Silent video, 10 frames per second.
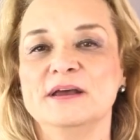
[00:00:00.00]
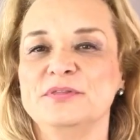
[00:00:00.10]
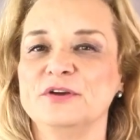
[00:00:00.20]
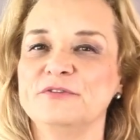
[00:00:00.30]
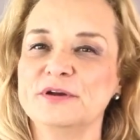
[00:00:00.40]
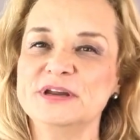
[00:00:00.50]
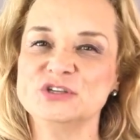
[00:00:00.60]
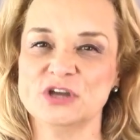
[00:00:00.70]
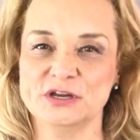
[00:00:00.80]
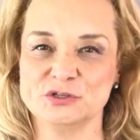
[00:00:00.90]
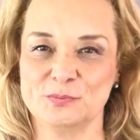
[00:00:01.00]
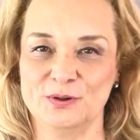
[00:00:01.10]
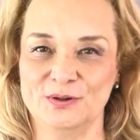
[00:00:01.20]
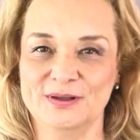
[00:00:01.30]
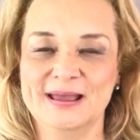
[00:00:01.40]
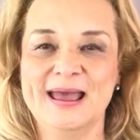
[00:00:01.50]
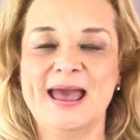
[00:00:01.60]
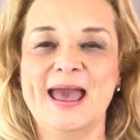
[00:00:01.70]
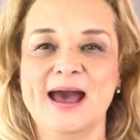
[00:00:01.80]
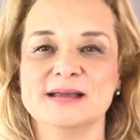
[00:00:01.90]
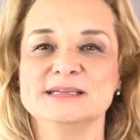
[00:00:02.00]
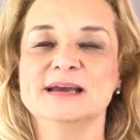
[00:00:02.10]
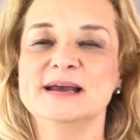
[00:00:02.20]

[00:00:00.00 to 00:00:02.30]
They're very changeable, and